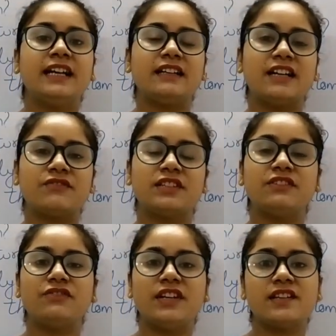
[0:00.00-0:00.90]
and after
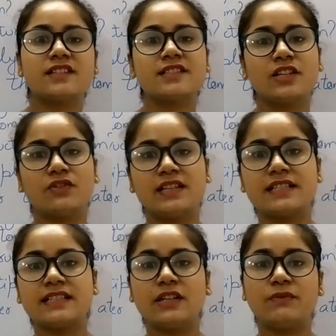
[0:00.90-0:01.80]
the various
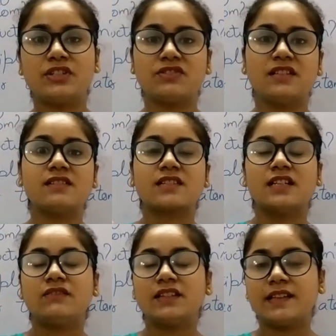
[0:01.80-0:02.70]
theories in which they
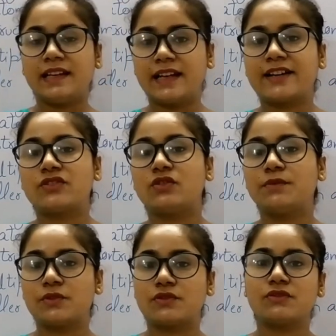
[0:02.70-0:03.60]
discovered
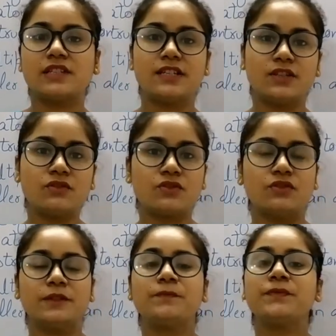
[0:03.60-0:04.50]
electron, proton and
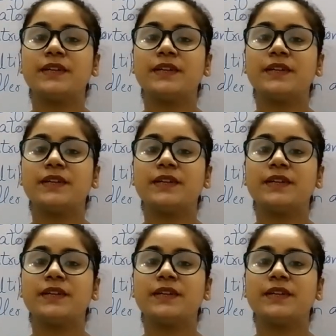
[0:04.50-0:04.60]
neutron,